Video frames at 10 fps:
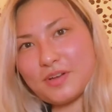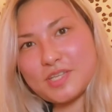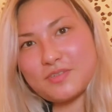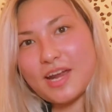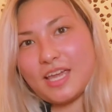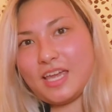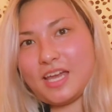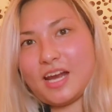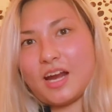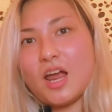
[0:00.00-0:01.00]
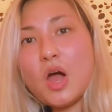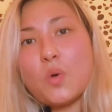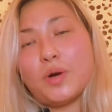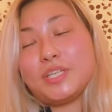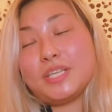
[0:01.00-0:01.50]
is right here,
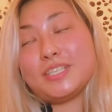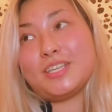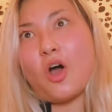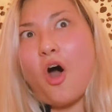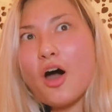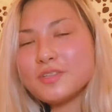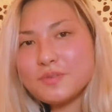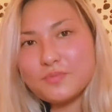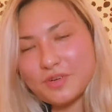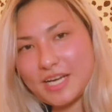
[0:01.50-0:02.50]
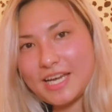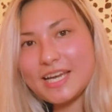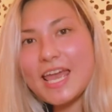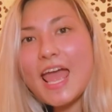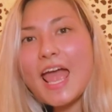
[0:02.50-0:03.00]
which is an awesome read.
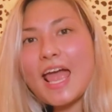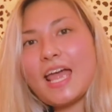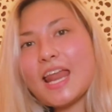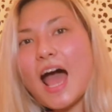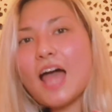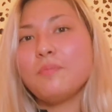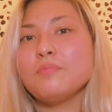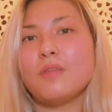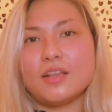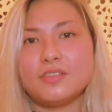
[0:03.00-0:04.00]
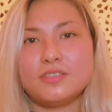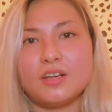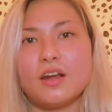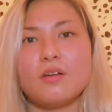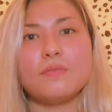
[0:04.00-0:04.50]
And I'm
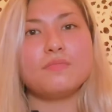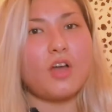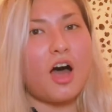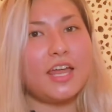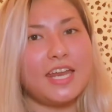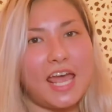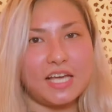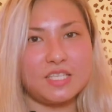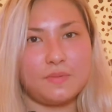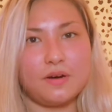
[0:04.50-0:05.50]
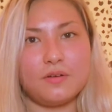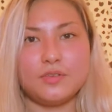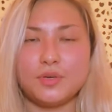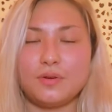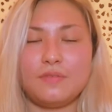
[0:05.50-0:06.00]
not an expert in
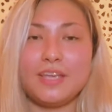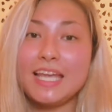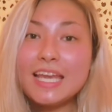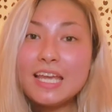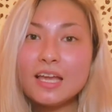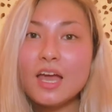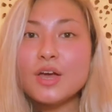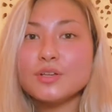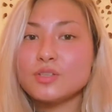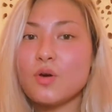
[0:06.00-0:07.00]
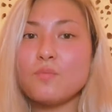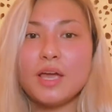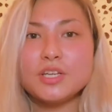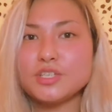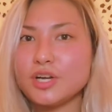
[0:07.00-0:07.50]
intuitive eating, so
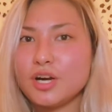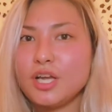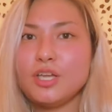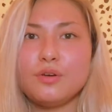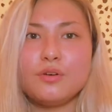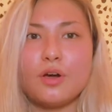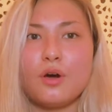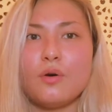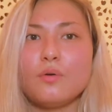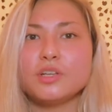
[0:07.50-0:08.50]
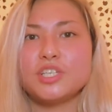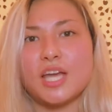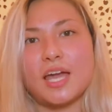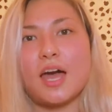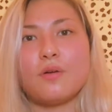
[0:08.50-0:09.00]
make sure you go
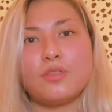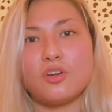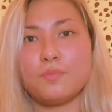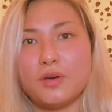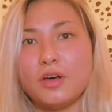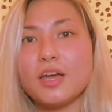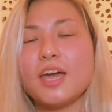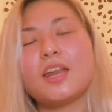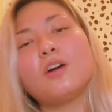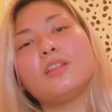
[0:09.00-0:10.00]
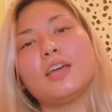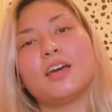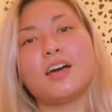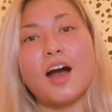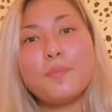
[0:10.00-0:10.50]
check out their book, and I'll link a
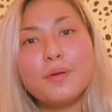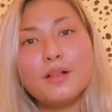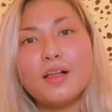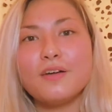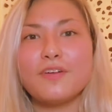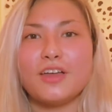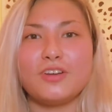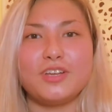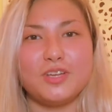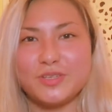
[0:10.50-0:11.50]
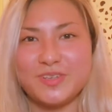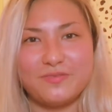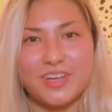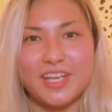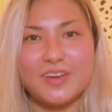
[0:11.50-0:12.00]
couple of other YouTube
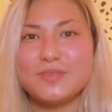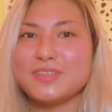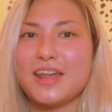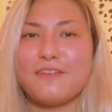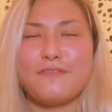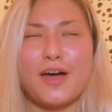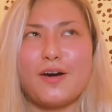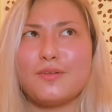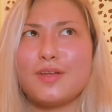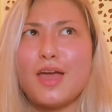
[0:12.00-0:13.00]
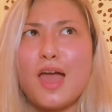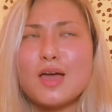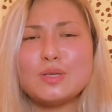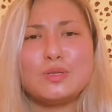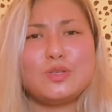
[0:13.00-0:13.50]
videos that I found
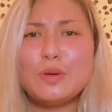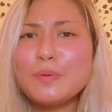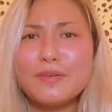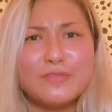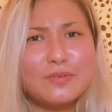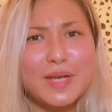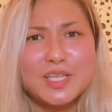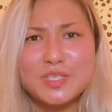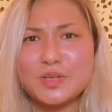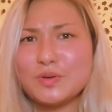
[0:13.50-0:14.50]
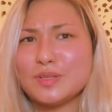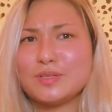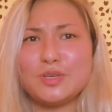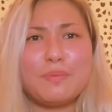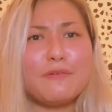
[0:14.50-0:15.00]
super informational and
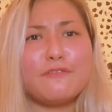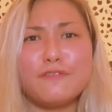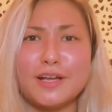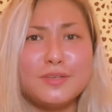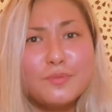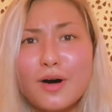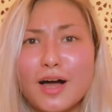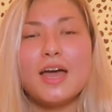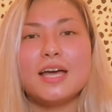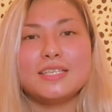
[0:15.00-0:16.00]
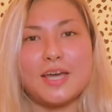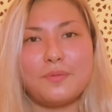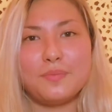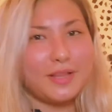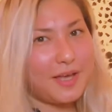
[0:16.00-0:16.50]
super fun to watch
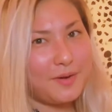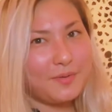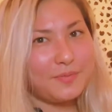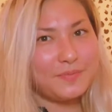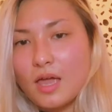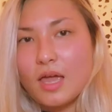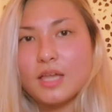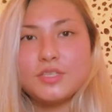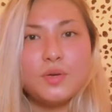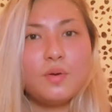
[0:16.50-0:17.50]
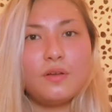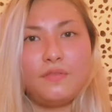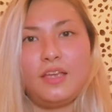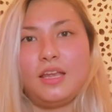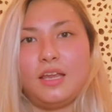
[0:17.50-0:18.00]
down below. Intuitive
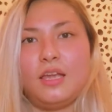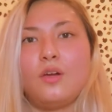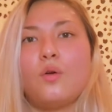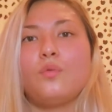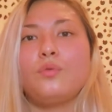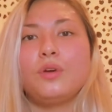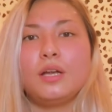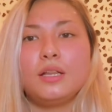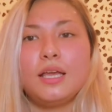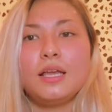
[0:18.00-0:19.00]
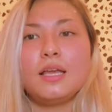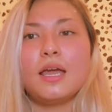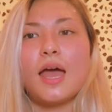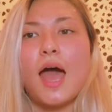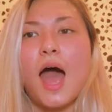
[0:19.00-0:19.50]
eating really
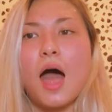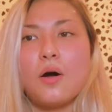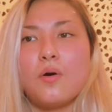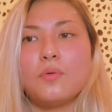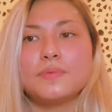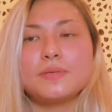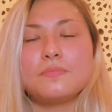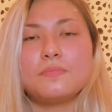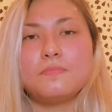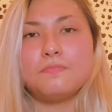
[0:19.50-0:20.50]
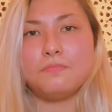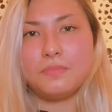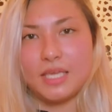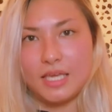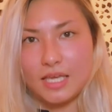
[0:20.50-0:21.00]
helped
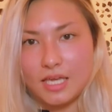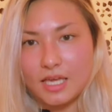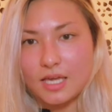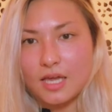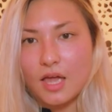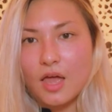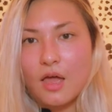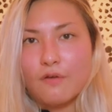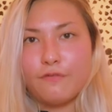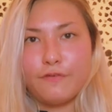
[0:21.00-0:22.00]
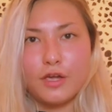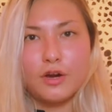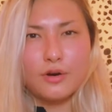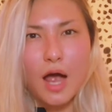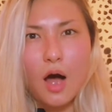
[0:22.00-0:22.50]
me
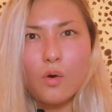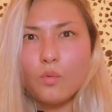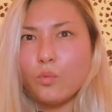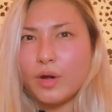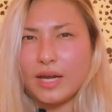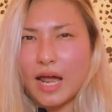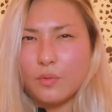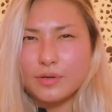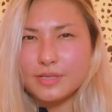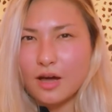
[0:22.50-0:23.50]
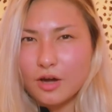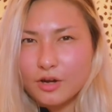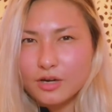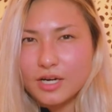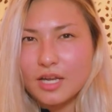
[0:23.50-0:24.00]
figure out when I was
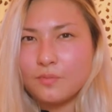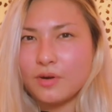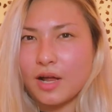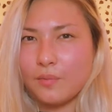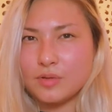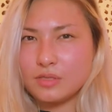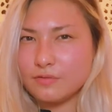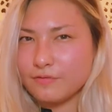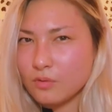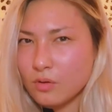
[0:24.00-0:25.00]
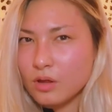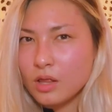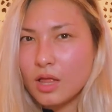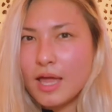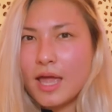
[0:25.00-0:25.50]
hungry and when I was
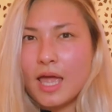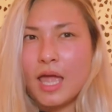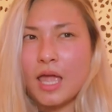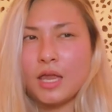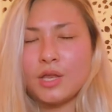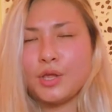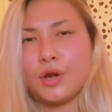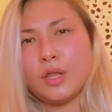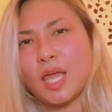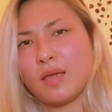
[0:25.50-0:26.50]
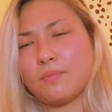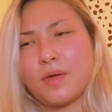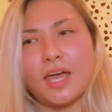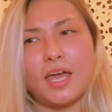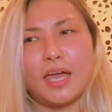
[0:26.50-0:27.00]
full. And you're like,
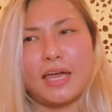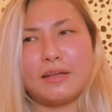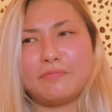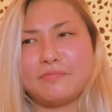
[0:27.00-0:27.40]
Becca,